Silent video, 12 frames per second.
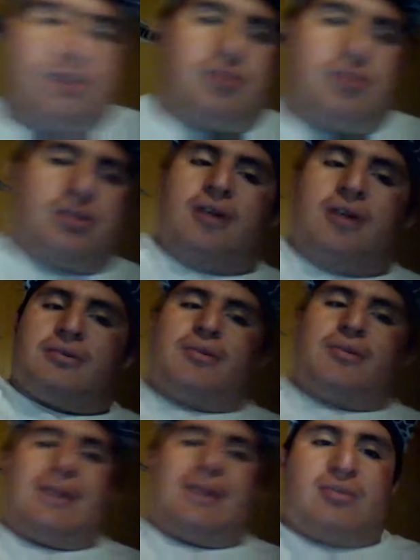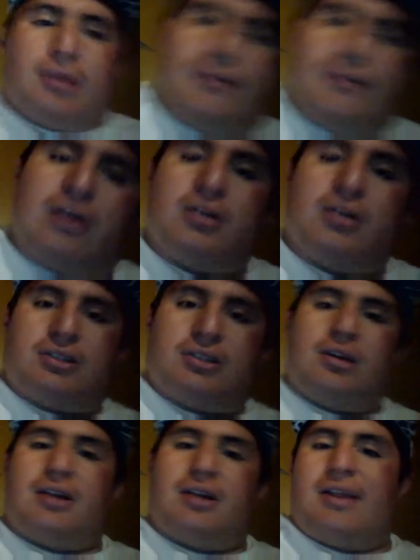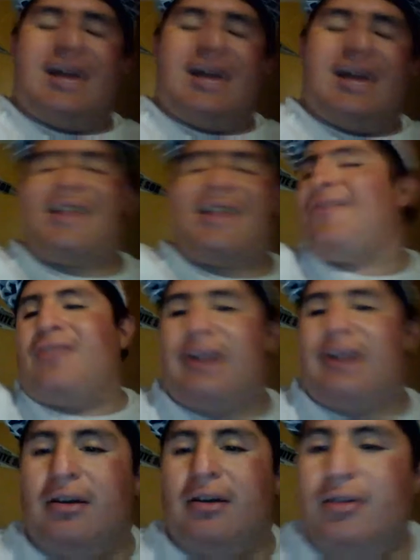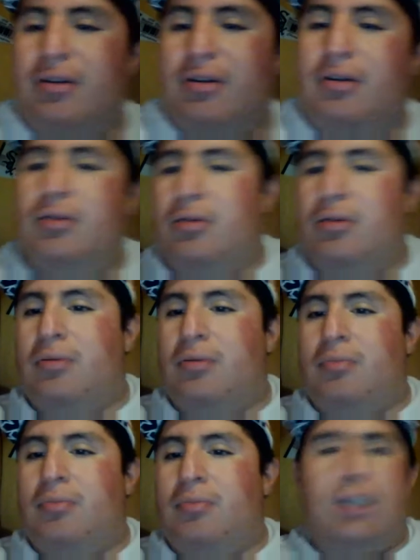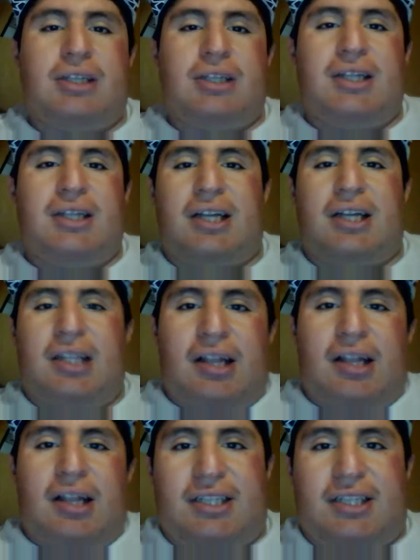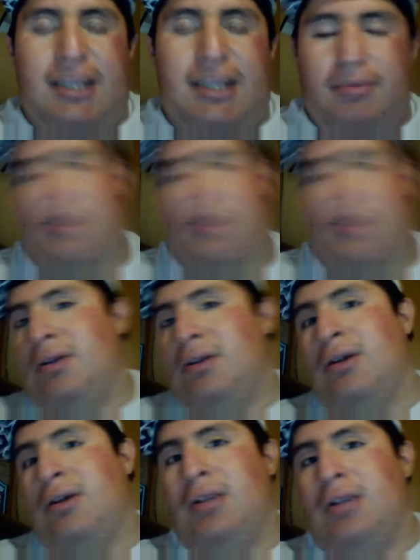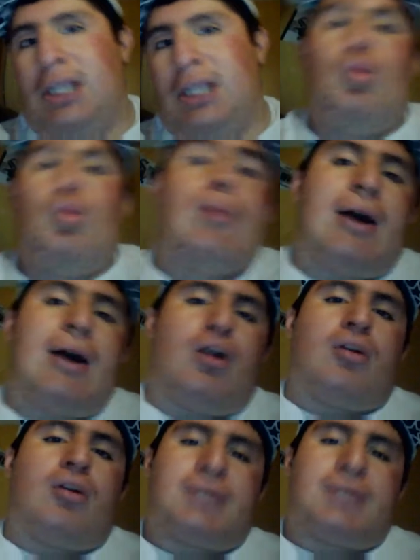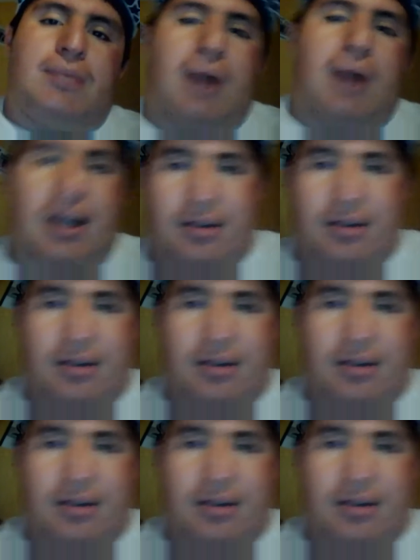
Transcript: Cubs will go back to Wrigley Field. Then turn it down. Because then you can attack the team. They remodel old Comiskey Park.